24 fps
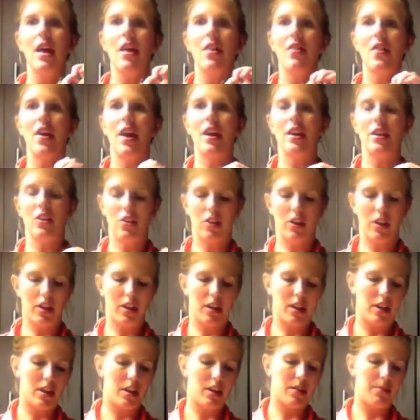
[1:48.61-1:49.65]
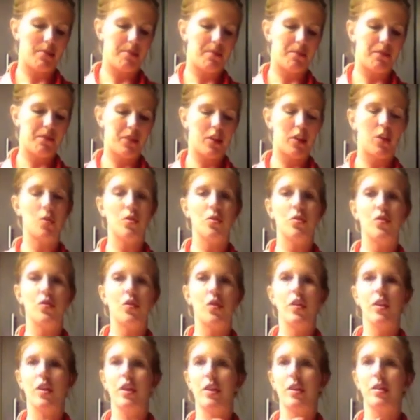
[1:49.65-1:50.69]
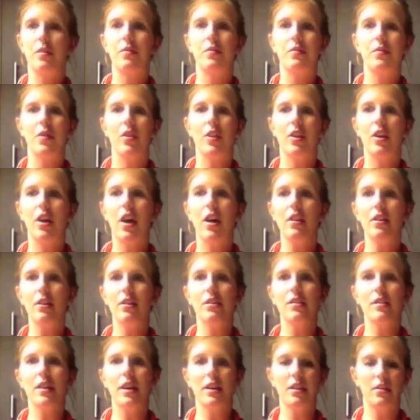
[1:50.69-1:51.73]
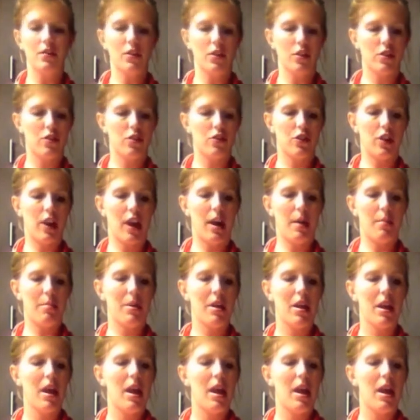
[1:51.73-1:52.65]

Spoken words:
that you're going to use for the colored side of your strap.